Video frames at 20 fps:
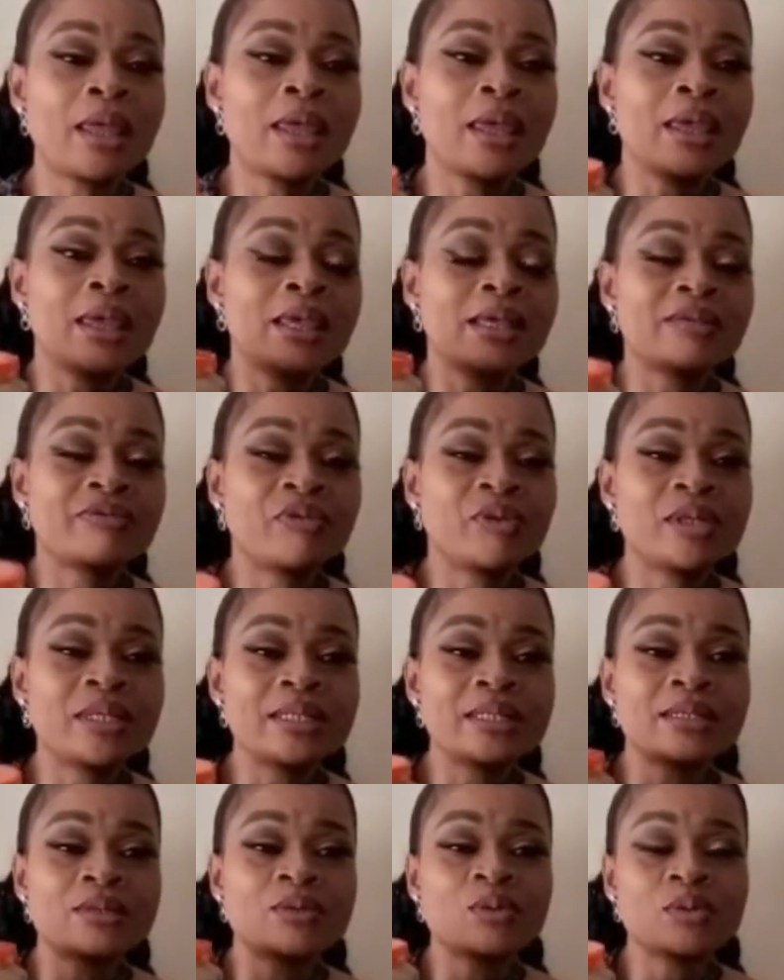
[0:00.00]

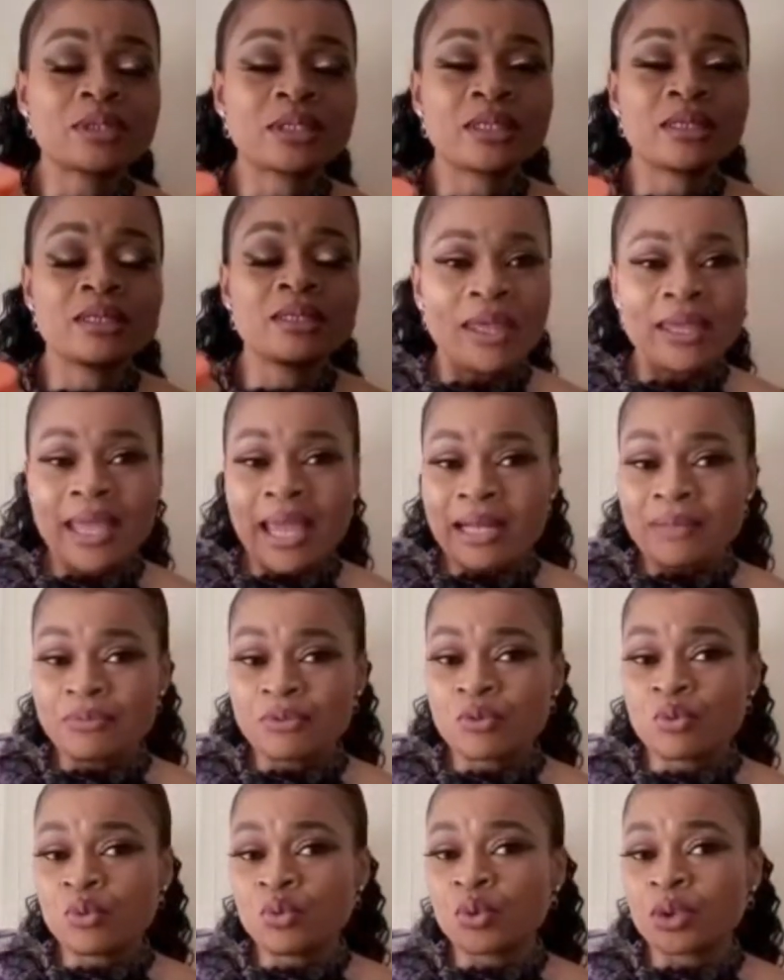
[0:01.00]
exfoliating your skin, it
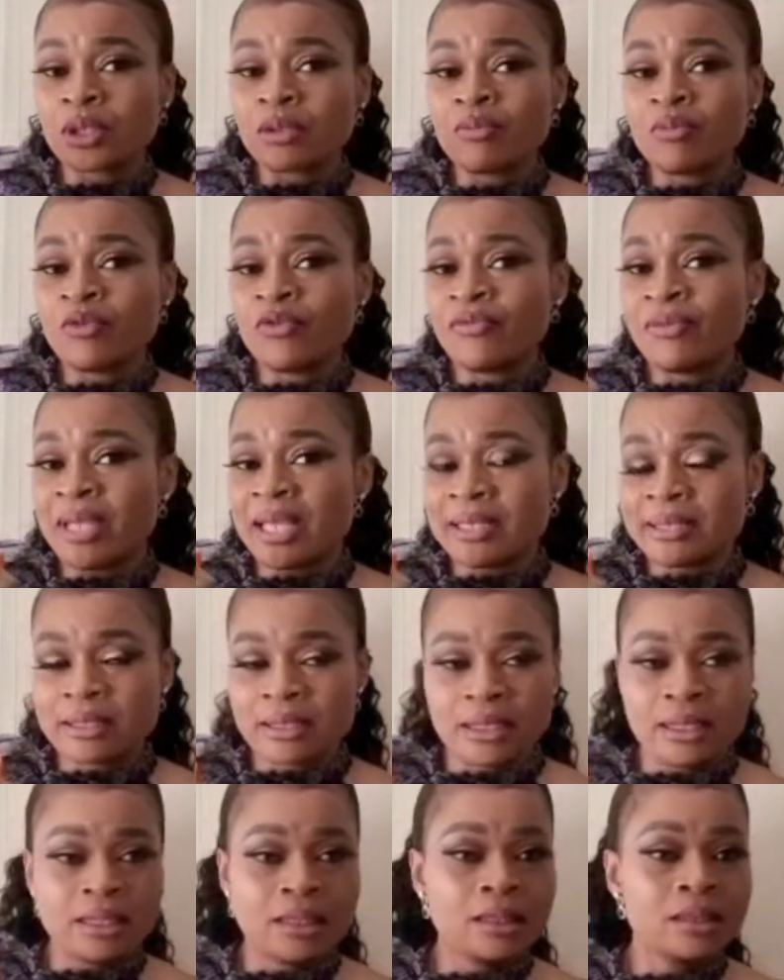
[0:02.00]
helps you to remove dead
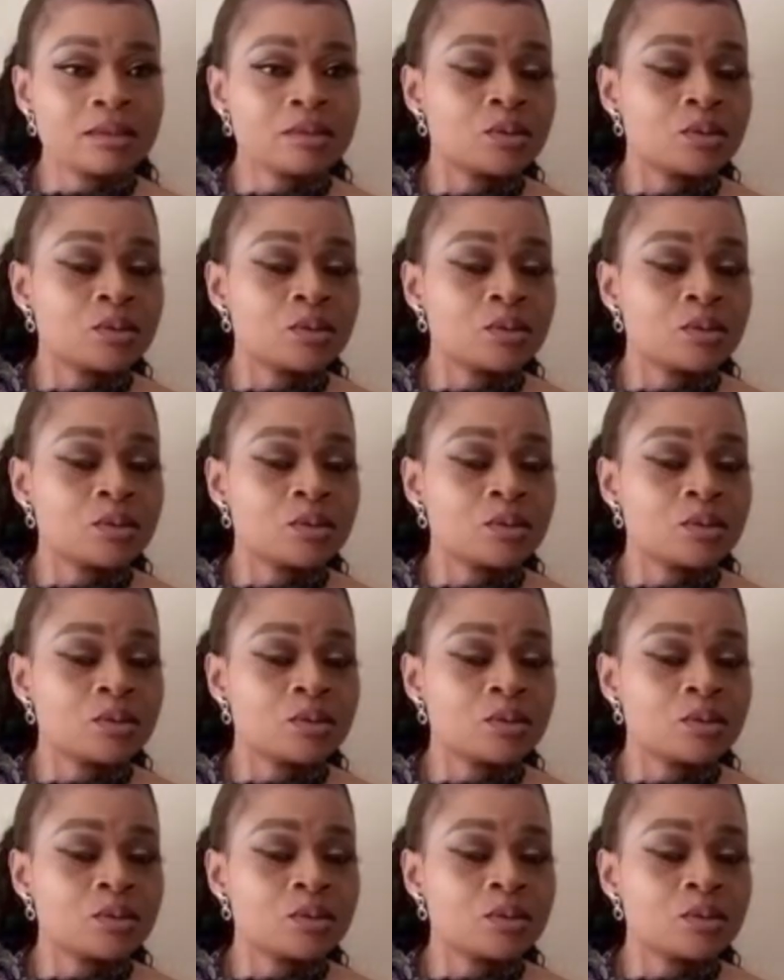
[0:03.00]
skin.